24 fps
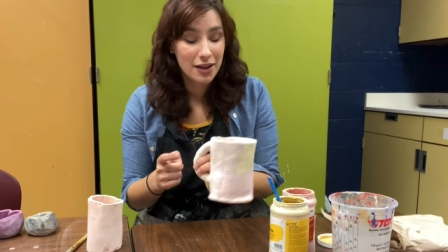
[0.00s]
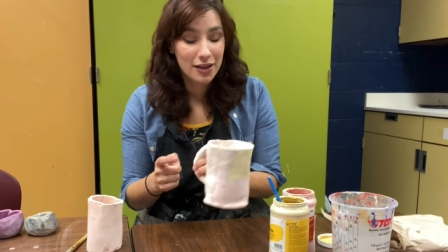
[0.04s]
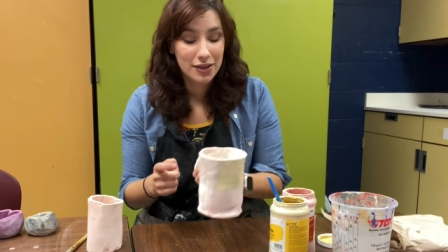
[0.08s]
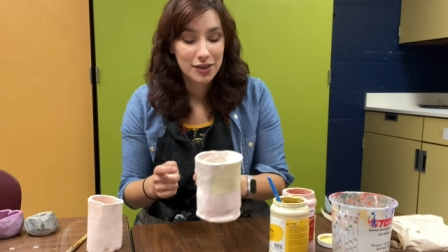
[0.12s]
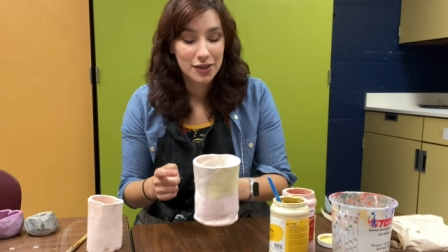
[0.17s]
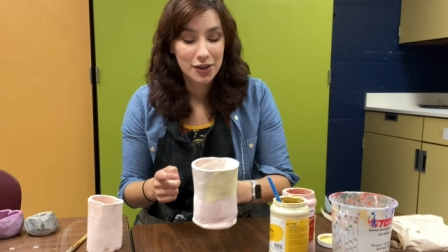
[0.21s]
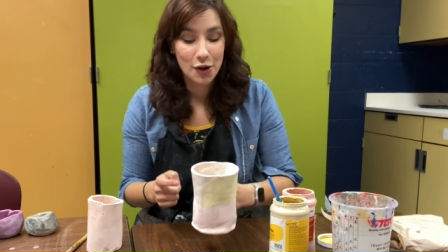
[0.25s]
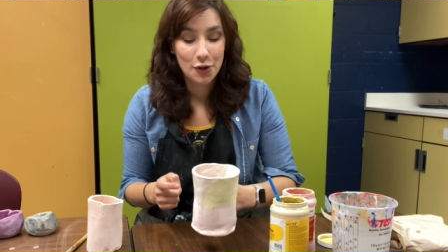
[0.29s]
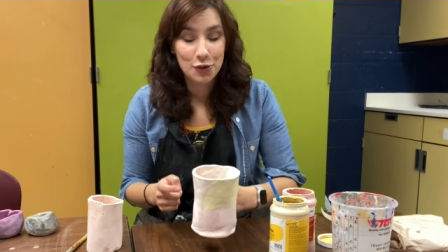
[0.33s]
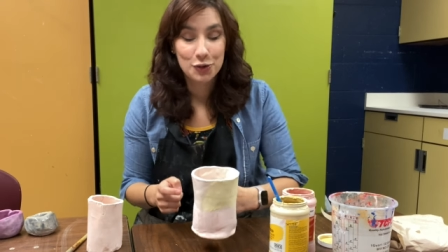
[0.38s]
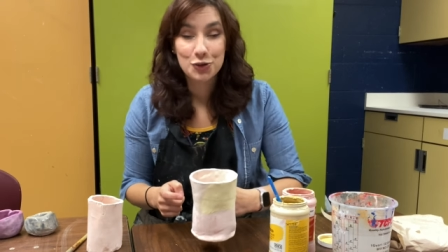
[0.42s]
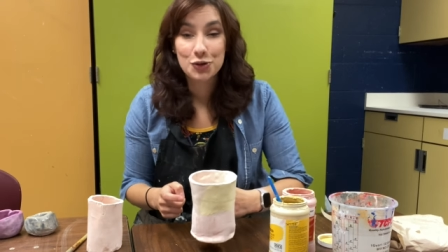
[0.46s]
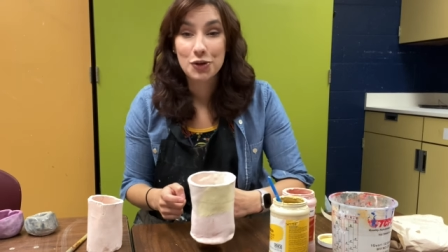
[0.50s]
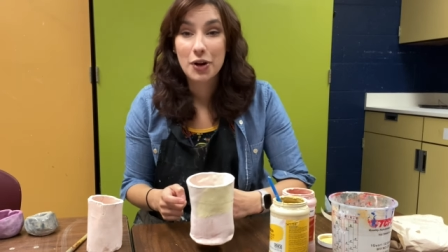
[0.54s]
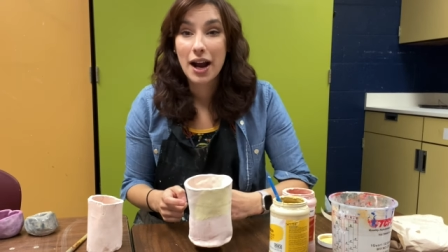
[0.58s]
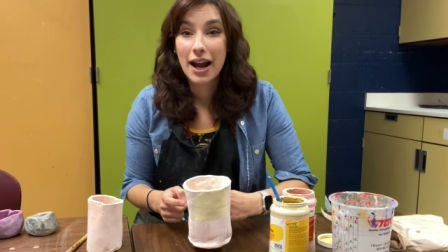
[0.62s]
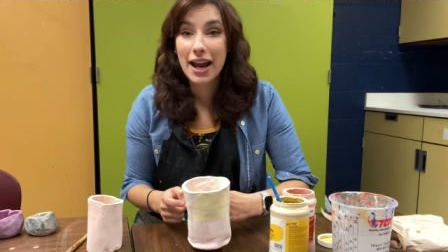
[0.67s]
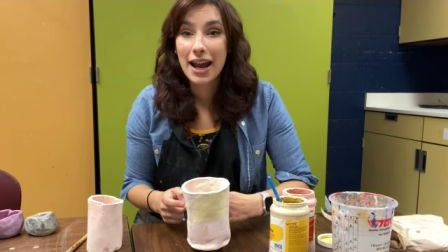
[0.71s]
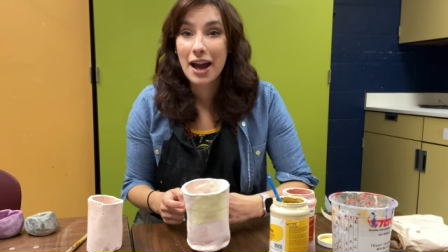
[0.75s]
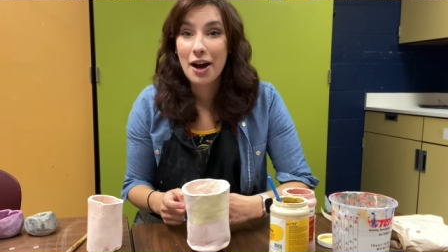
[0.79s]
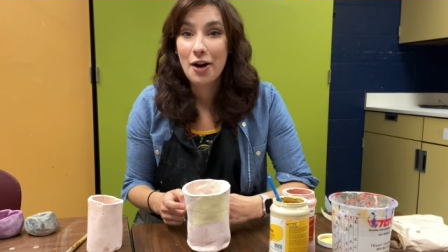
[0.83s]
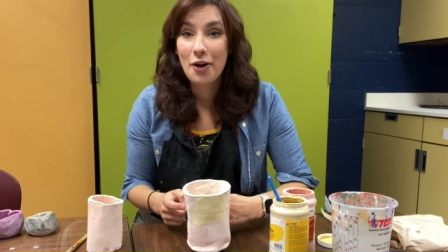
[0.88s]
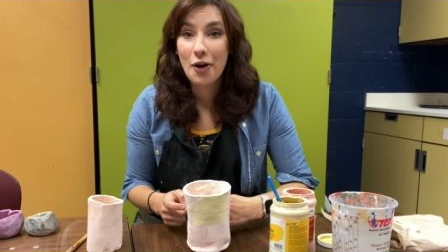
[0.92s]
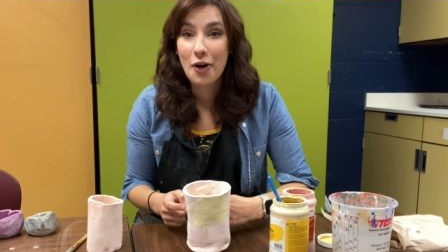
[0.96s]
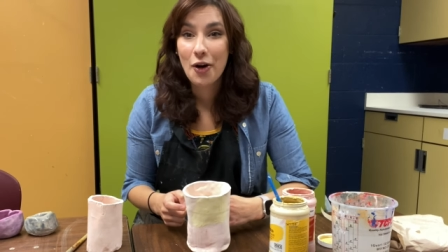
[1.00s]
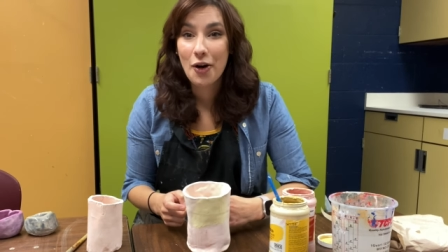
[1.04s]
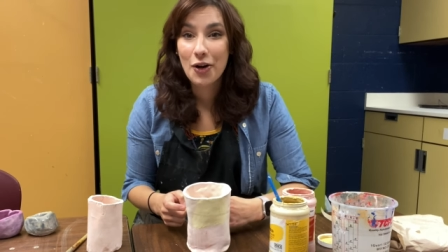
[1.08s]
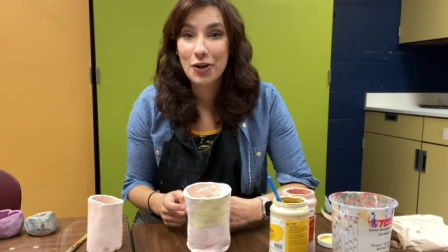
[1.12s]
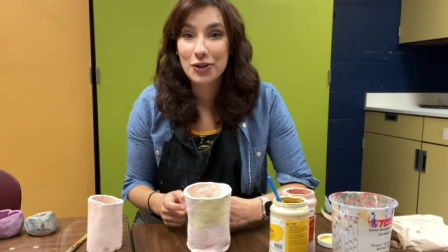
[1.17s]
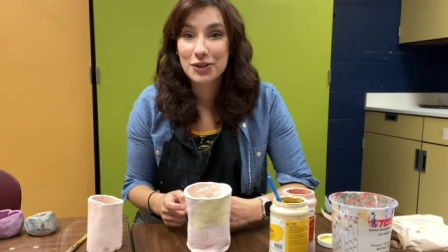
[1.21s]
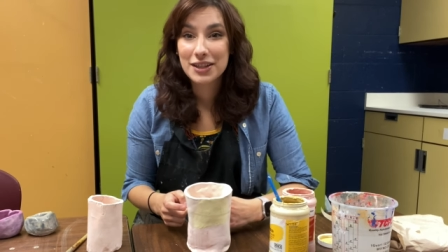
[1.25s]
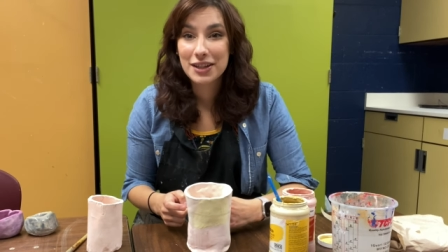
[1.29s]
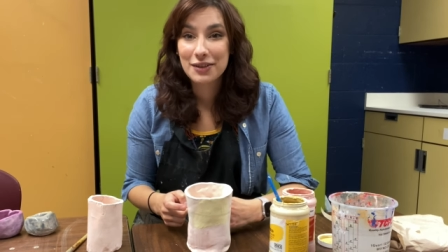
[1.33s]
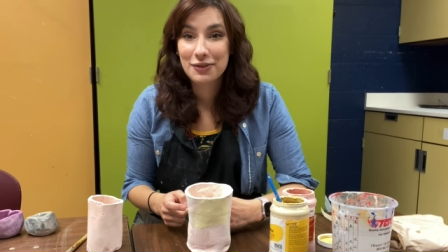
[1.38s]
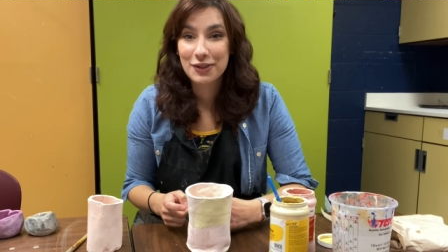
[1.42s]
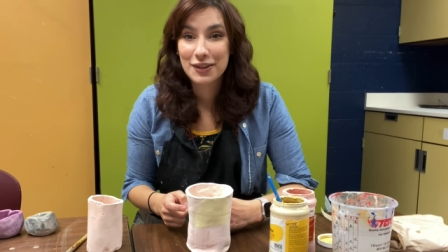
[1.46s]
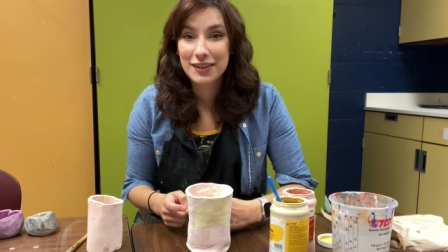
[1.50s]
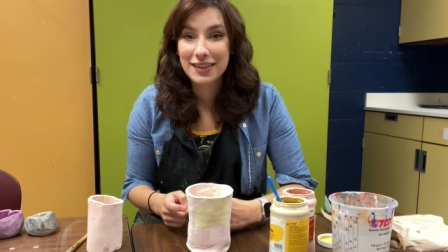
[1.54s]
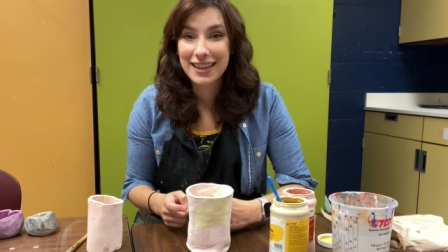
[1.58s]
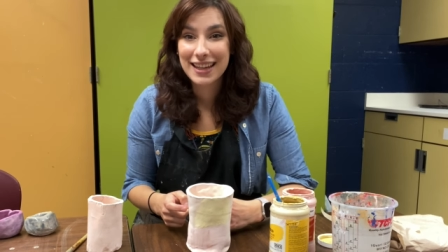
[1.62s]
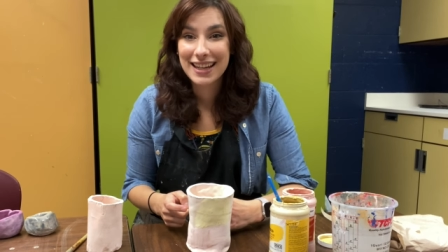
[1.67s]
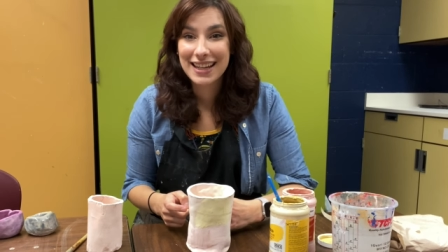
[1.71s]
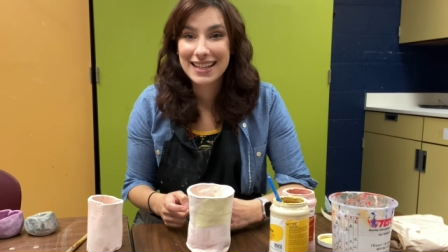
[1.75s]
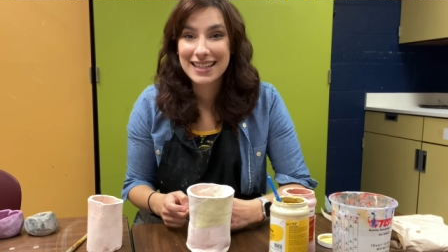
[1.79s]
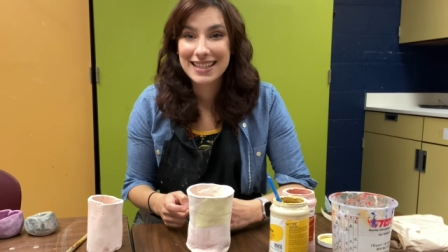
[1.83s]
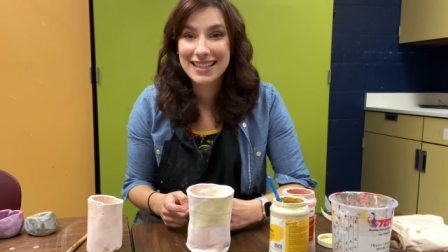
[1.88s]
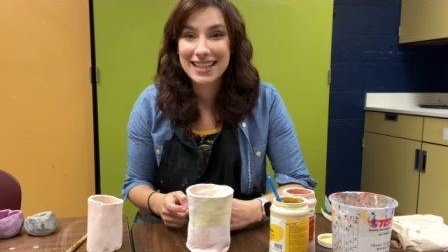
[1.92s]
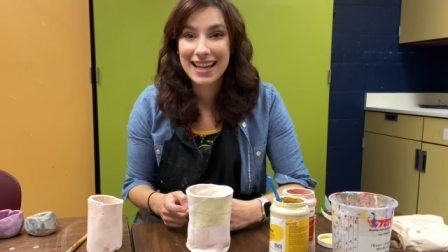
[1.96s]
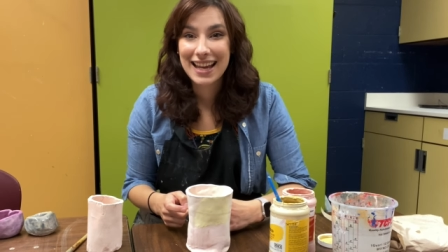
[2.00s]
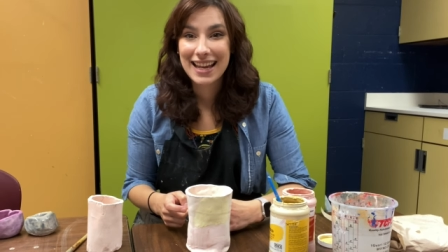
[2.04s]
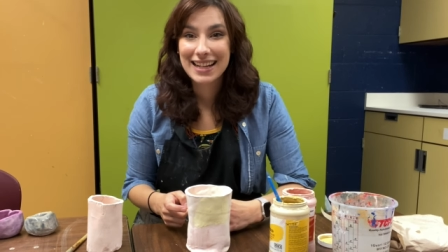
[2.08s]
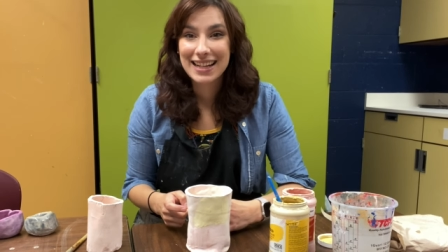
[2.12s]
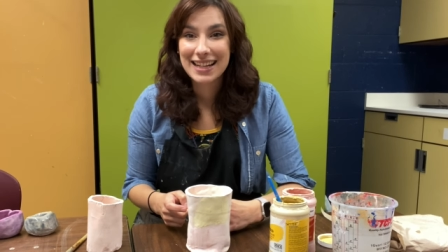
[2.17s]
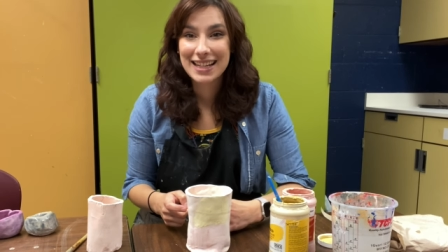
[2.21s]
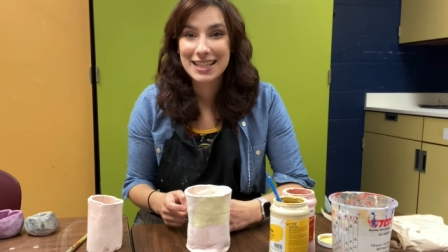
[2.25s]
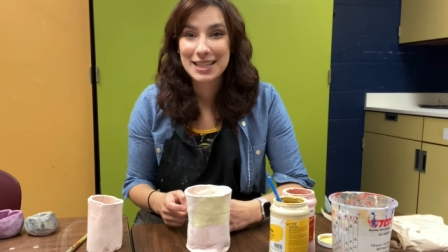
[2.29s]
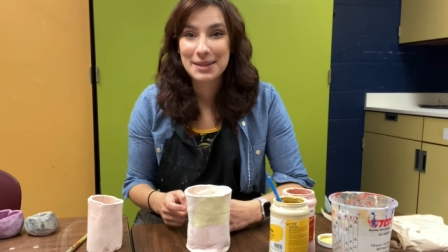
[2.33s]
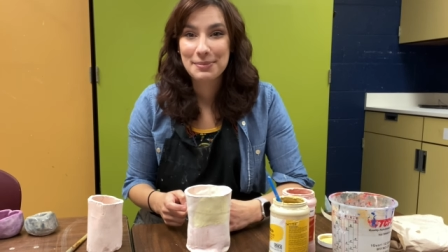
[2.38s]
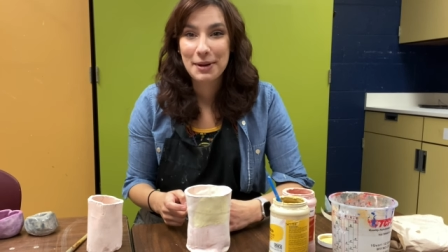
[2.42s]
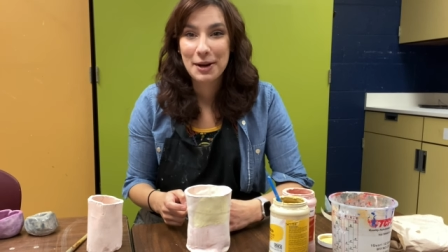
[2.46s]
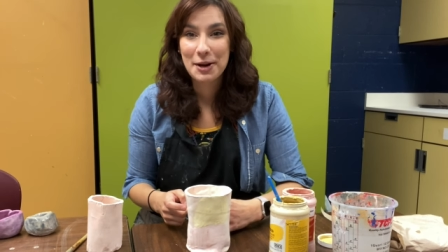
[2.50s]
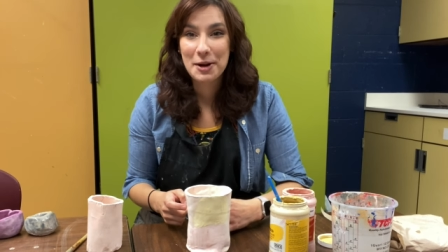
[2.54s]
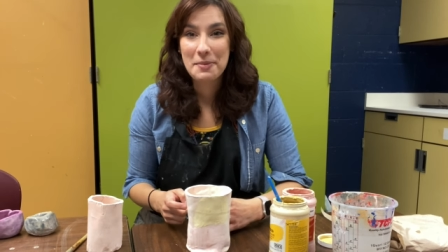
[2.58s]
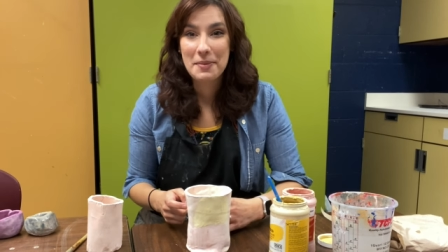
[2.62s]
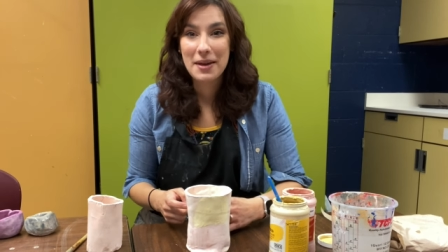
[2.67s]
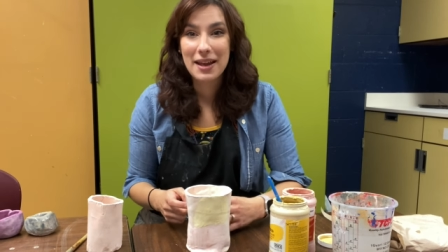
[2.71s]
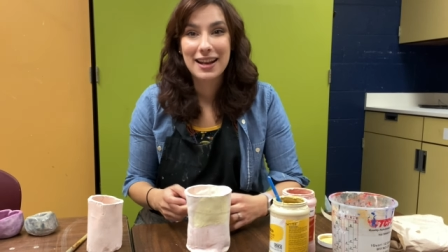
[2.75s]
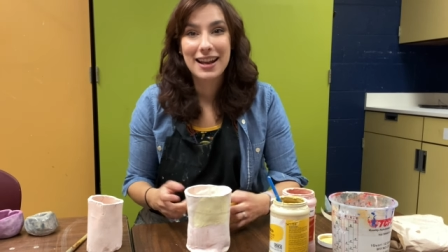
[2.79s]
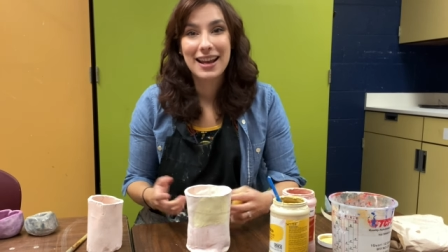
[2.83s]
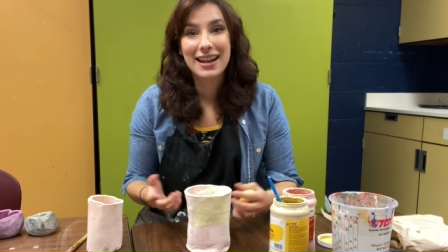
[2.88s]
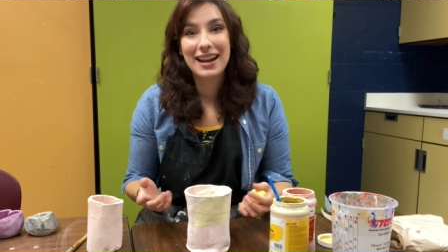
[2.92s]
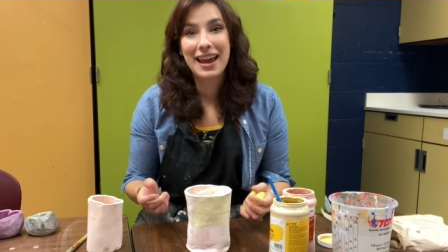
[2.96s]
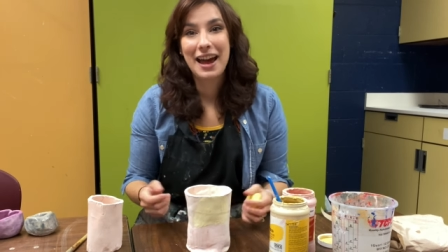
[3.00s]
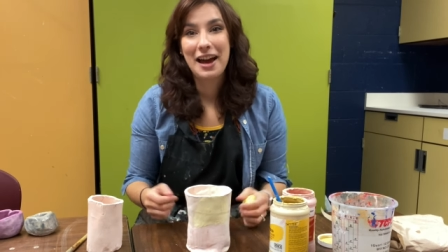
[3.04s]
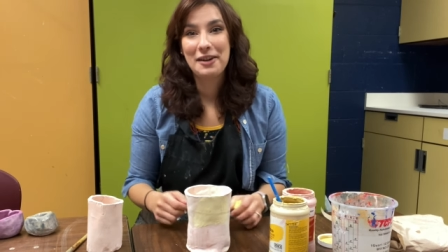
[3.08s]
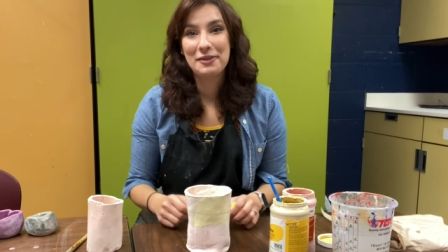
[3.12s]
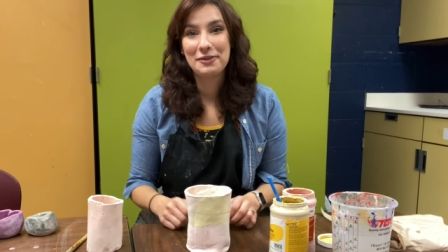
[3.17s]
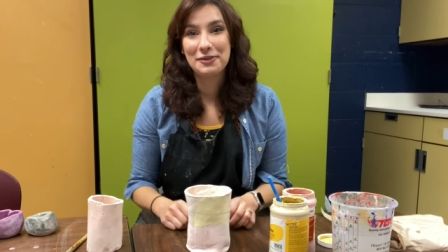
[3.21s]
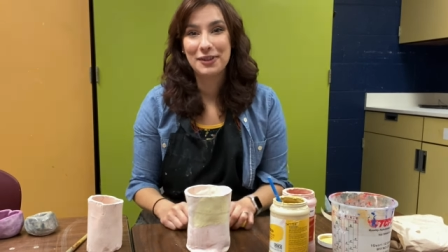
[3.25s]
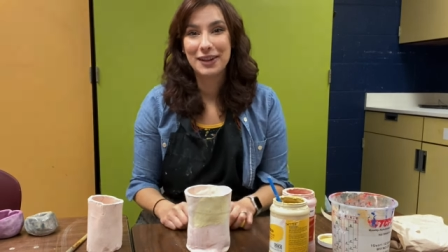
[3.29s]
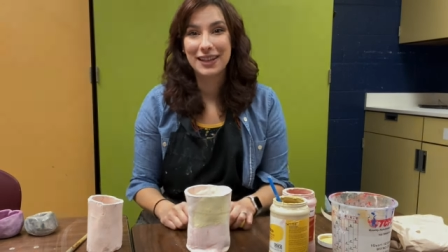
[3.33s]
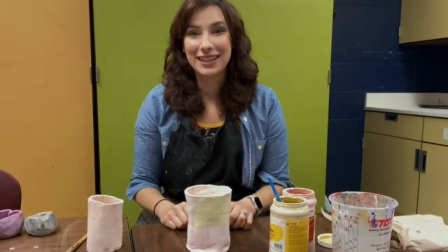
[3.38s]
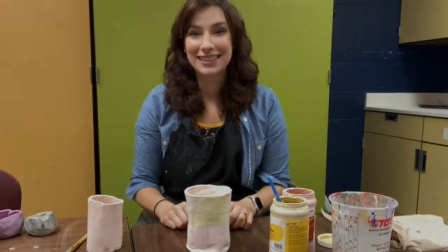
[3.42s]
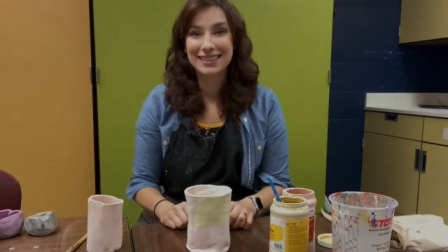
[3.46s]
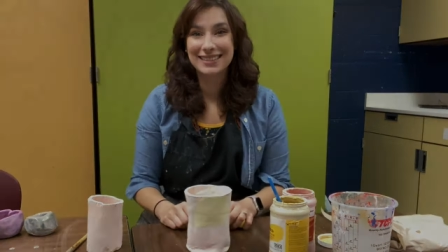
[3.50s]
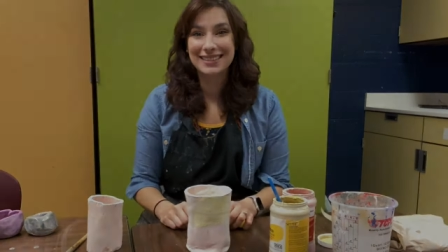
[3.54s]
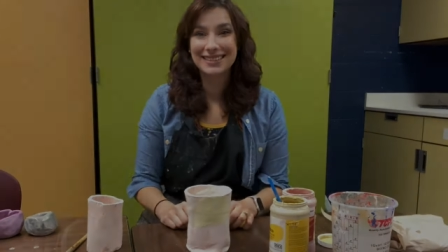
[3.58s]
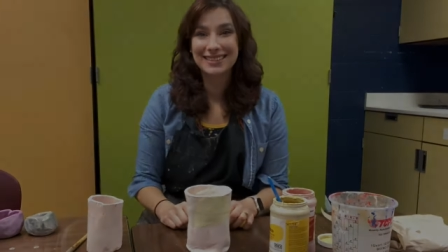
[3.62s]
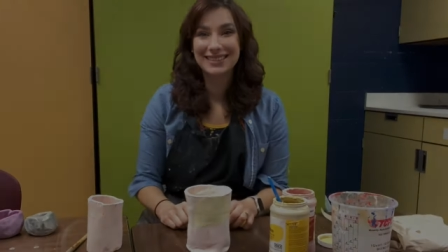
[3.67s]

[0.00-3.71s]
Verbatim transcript: So try out all different things and experiment and have fun.